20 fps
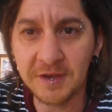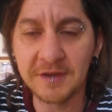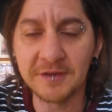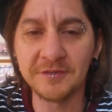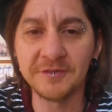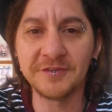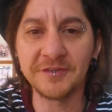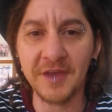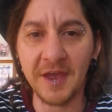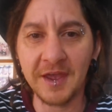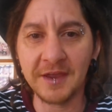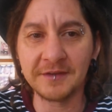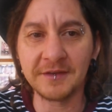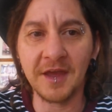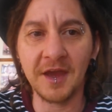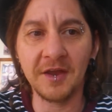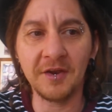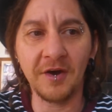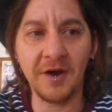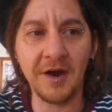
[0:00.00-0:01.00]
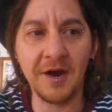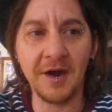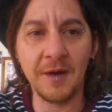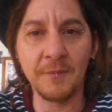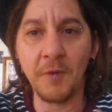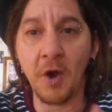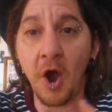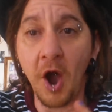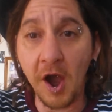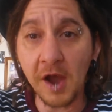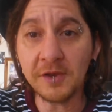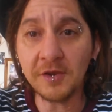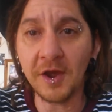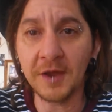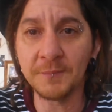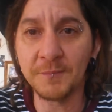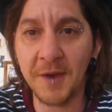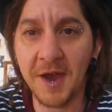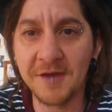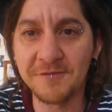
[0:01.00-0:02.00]
in saying that I
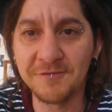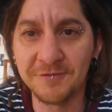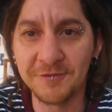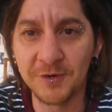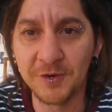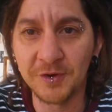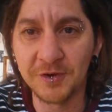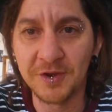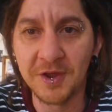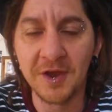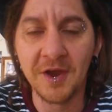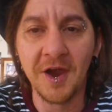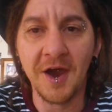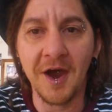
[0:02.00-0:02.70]
like bad food.